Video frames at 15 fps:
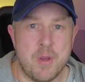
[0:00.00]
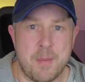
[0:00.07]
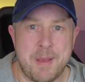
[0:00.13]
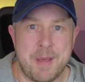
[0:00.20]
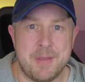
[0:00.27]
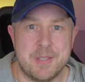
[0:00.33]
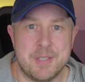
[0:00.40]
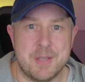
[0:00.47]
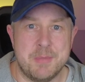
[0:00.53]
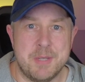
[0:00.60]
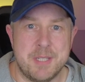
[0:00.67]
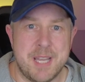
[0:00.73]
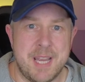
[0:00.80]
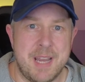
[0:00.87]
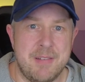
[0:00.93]
about the
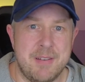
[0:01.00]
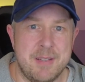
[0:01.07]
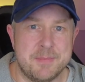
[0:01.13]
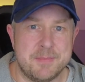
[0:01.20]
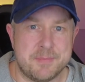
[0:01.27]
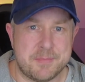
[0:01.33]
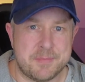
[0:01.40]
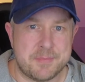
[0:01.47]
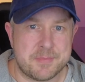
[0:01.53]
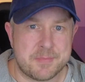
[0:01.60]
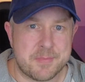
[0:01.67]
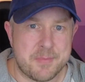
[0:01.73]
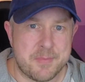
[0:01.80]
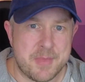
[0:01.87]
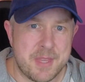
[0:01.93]
subject area
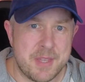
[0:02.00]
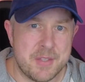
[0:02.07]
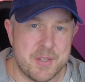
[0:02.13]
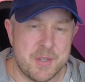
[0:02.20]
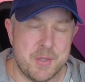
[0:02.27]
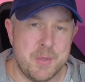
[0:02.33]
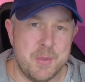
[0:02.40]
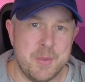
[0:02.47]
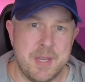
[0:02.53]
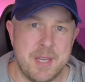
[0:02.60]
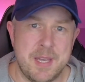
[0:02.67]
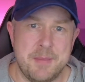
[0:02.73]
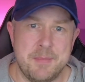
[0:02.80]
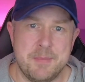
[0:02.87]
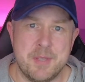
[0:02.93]

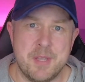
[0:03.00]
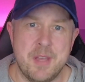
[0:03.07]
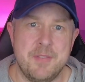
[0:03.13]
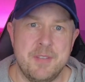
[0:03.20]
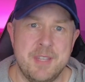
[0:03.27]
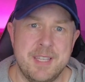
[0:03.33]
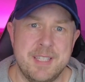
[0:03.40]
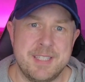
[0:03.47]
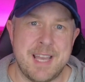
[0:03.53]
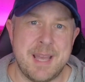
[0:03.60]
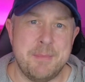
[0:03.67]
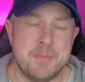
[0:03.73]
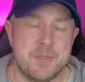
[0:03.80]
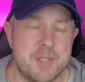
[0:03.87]
to cover the exam.